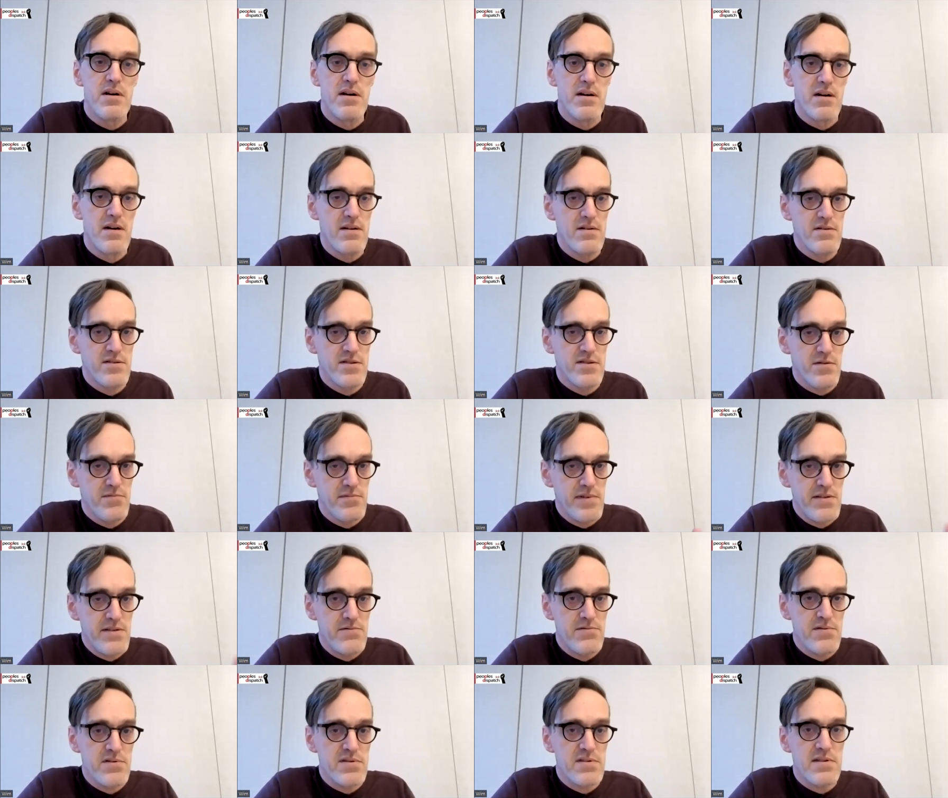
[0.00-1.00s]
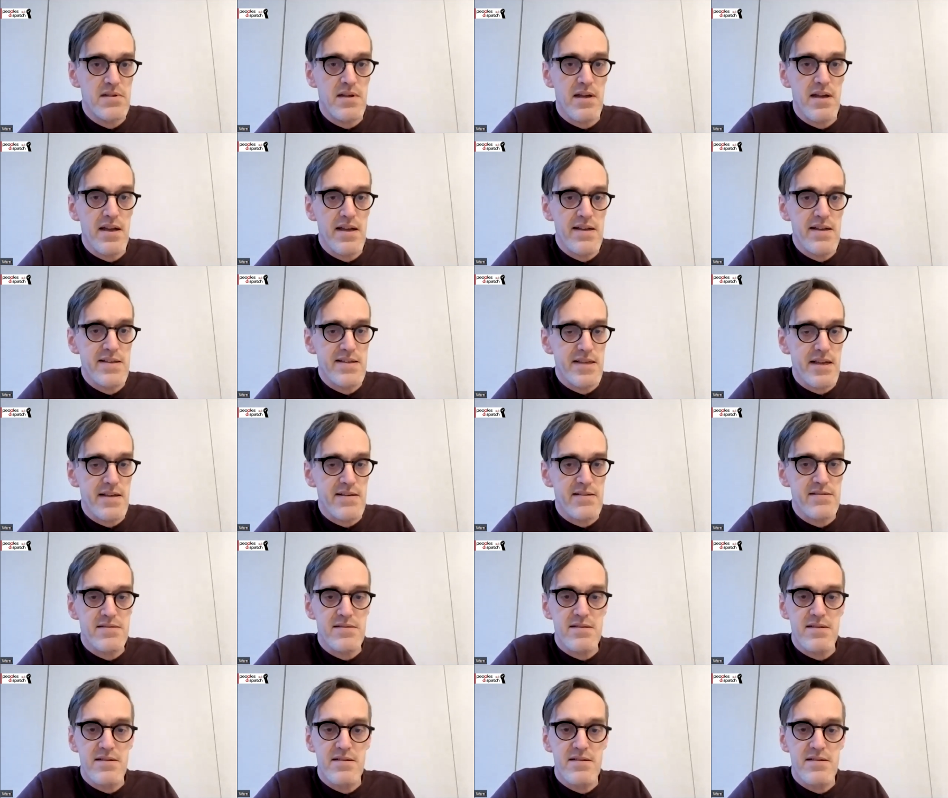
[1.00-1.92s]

Uh, so we used the exact, mm.